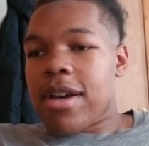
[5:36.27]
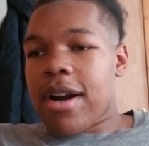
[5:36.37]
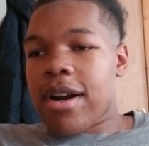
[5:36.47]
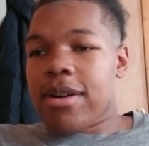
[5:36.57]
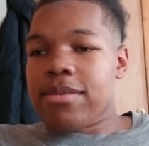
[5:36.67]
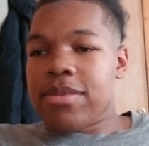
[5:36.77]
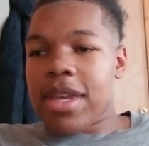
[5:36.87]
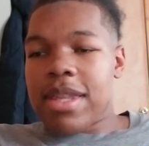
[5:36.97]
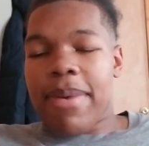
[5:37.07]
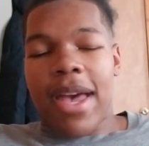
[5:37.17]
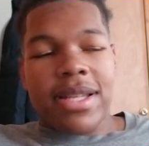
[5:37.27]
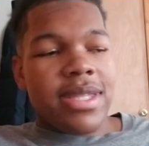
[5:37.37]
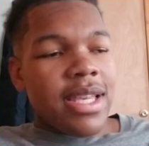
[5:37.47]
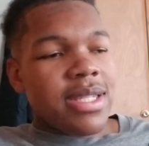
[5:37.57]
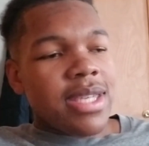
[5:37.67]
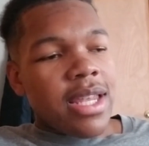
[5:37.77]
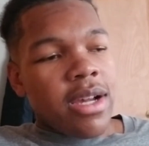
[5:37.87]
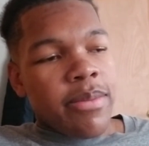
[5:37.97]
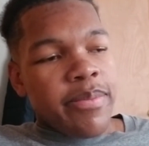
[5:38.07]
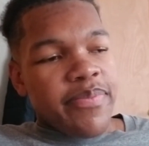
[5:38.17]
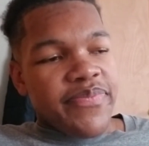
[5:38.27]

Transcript: In the past, they set up